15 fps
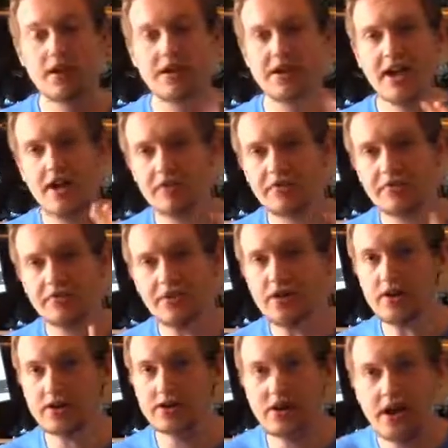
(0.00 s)
Now,
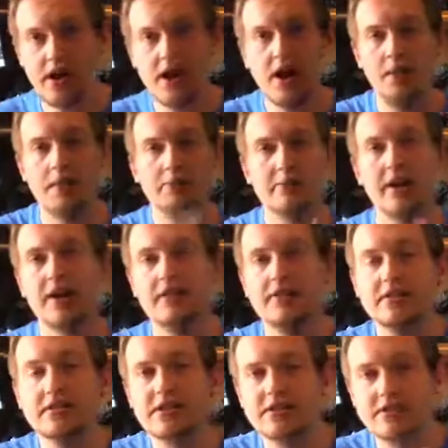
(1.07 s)
first, I want to put out a
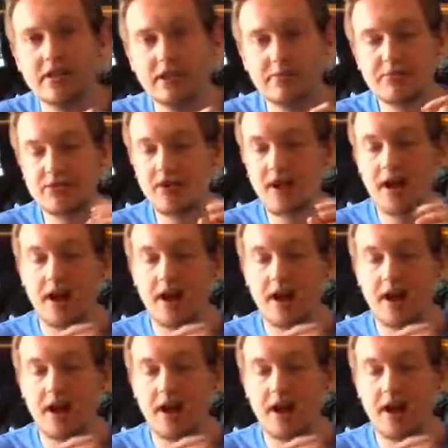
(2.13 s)
little disclaimer.